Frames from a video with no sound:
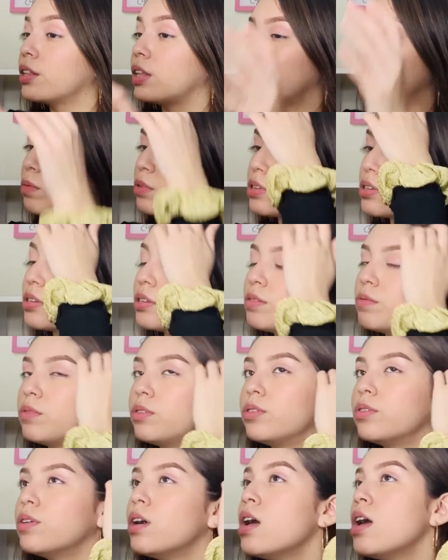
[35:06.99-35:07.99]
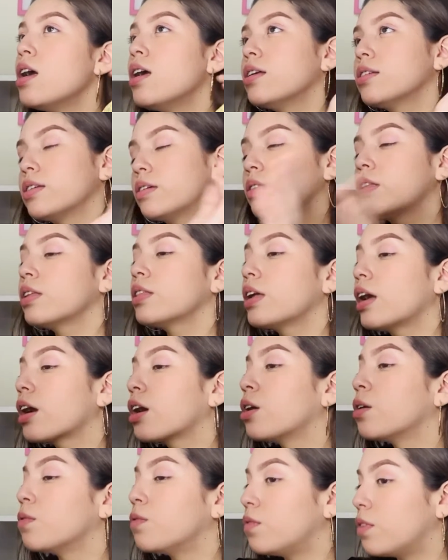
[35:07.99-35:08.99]
That was, well, something that I
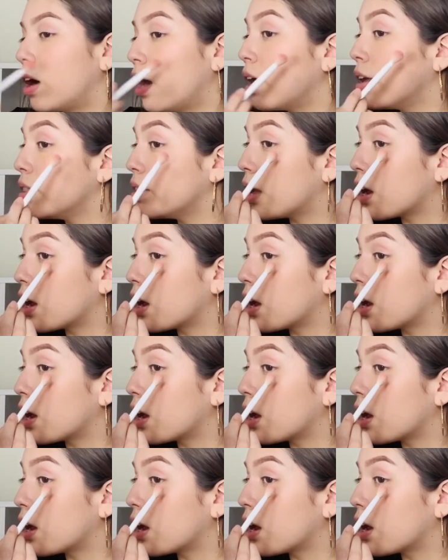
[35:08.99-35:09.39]
could find